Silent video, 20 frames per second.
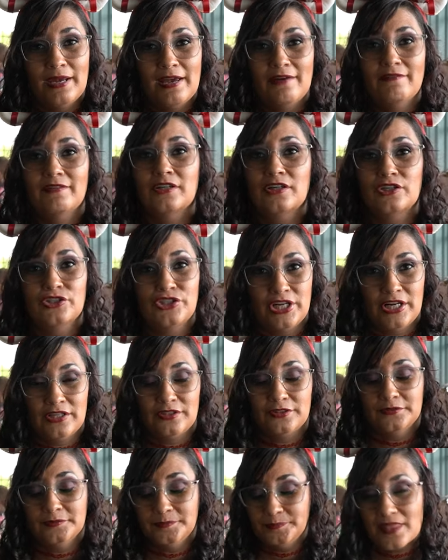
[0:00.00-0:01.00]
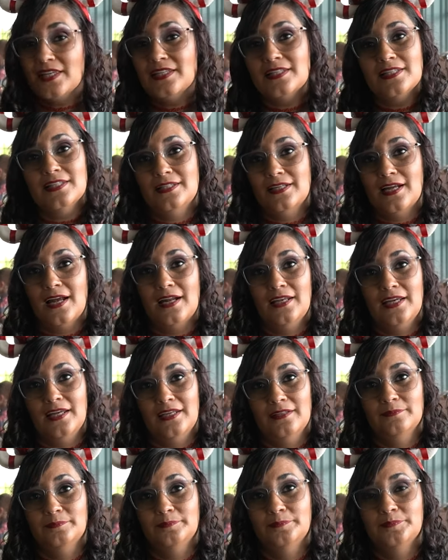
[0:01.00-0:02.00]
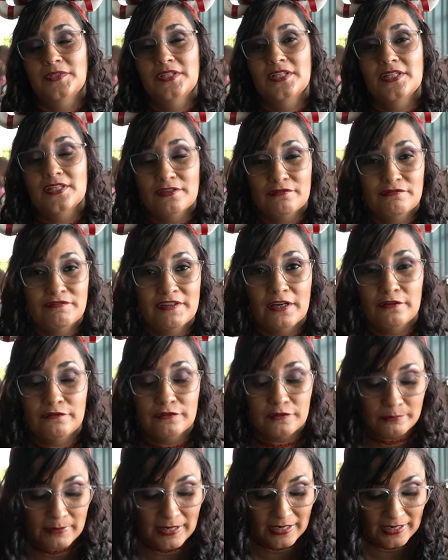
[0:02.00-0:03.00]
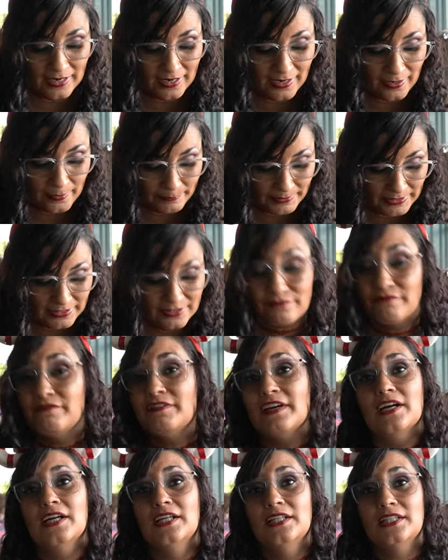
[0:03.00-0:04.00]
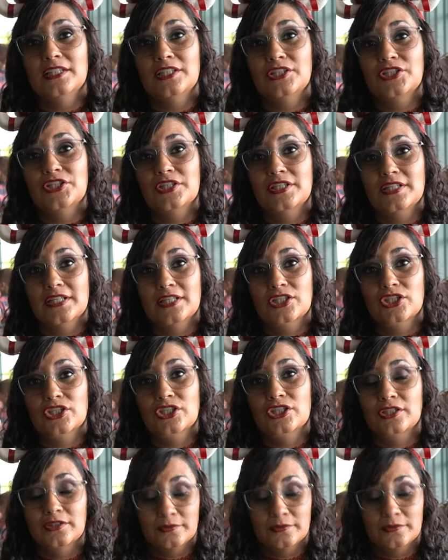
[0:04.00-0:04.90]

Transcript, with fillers: we have on our channel. This is not it. This is a fail for paella, but it's a very delicious dish.